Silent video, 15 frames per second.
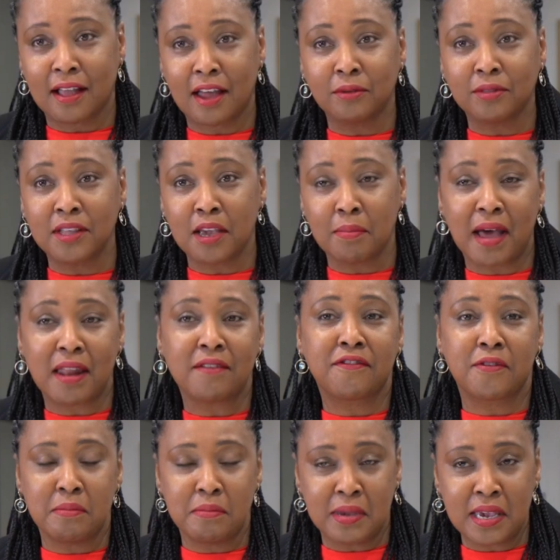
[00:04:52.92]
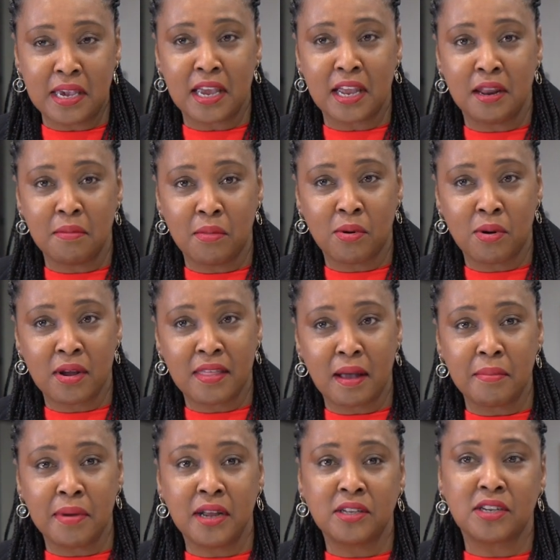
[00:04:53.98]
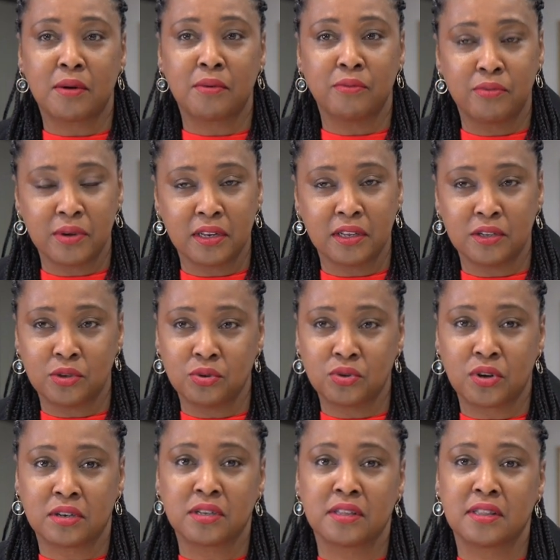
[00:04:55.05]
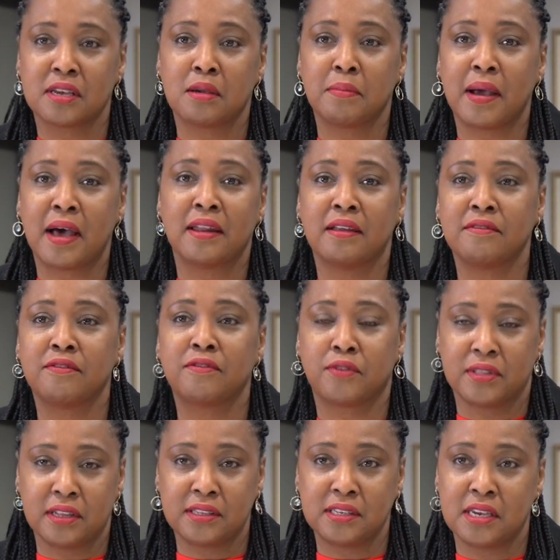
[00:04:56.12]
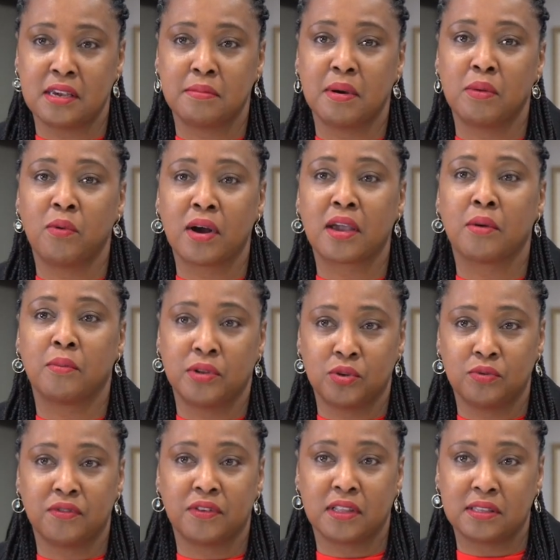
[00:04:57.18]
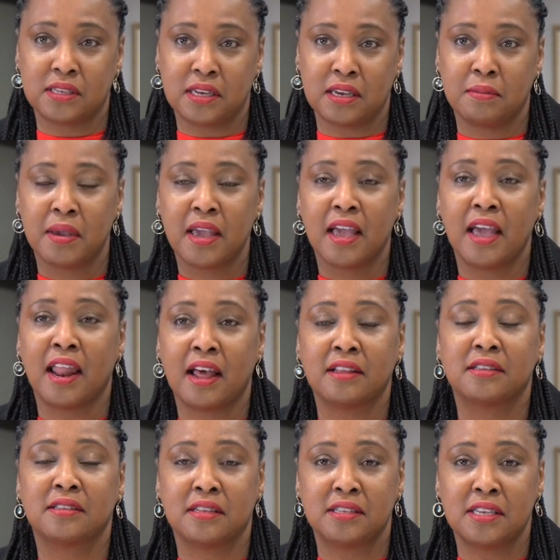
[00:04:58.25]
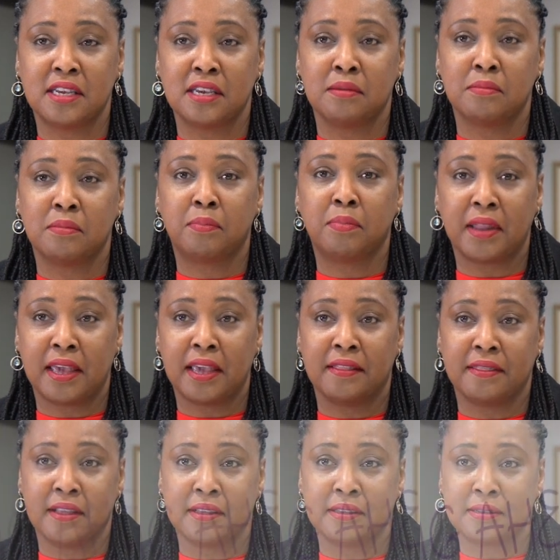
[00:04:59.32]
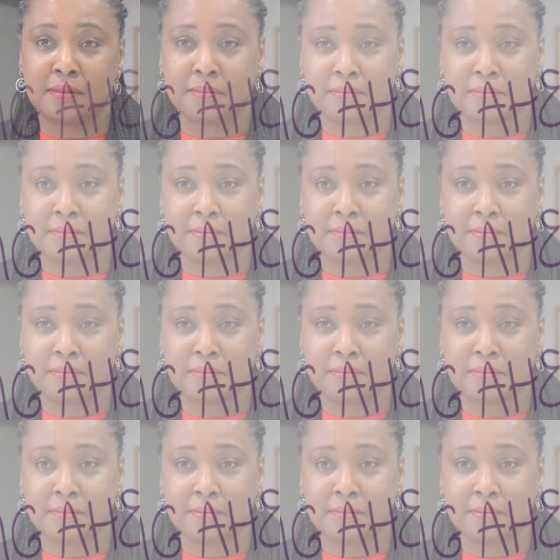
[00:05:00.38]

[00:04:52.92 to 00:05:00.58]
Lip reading: I don't think about it for me anymore that much. I really do start to think about it for the team and what can we do for the team and how does the team play in this?